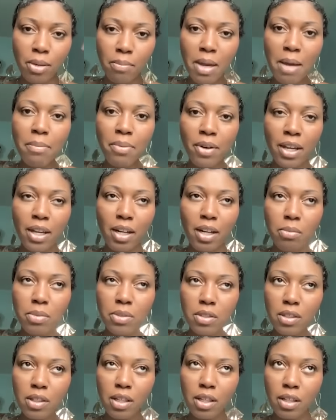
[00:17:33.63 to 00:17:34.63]
In my brain, I
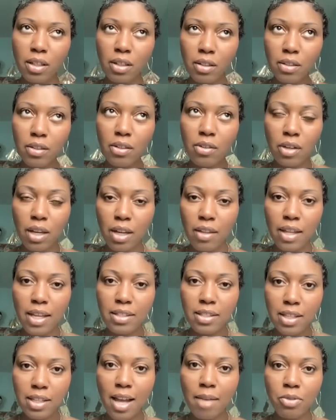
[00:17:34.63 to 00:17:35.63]
was like, okay,
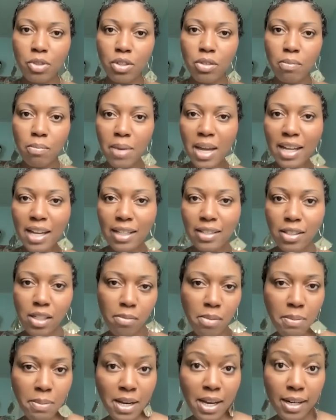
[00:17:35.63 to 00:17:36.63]
that's the option bag outside
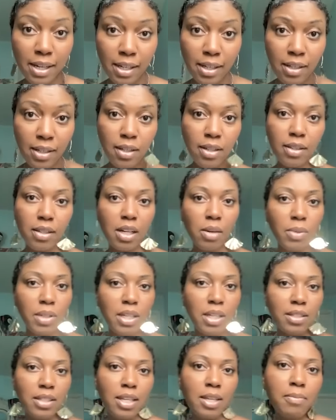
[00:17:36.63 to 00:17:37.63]
of my body that I would
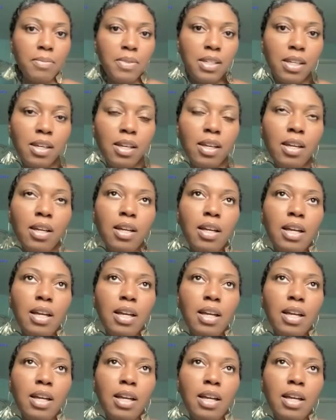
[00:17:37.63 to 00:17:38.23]
need to empty.